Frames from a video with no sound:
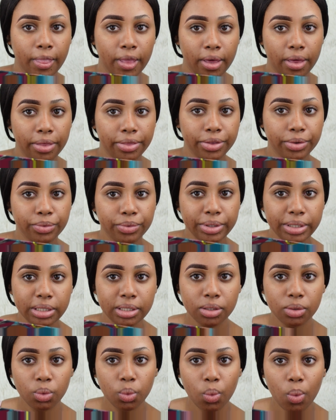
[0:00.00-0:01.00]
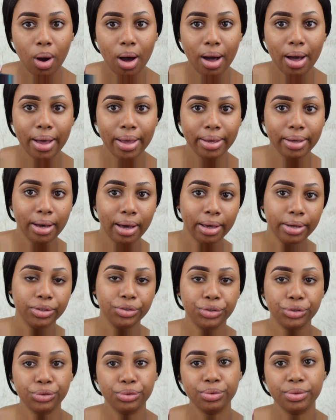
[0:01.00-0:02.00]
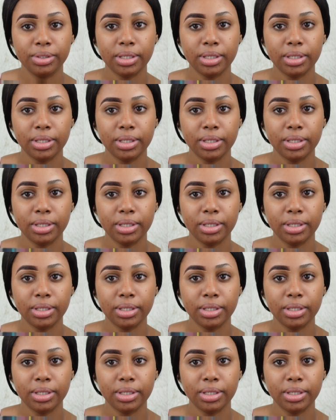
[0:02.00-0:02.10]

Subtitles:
And the reason why I use